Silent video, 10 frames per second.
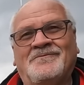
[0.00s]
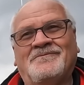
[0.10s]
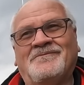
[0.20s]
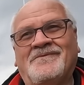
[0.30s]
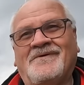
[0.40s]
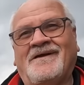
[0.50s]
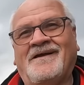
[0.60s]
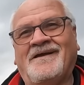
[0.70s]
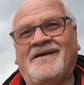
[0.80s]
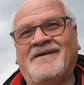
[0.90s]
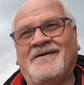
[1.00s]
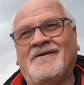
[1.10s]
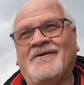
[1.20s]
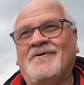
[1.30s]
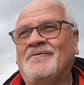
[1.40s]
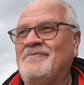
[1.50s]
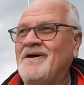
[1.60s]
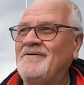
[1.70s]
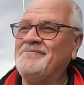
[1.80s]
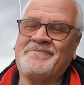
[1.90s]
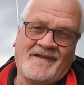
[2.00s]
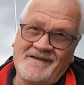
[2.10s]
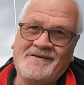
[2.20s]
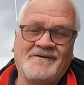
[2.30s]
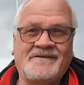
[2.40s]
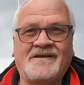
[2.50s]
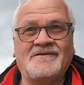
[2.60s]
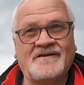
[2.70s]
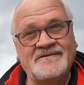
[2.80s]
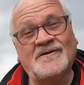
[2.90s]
surely come and have a go down here.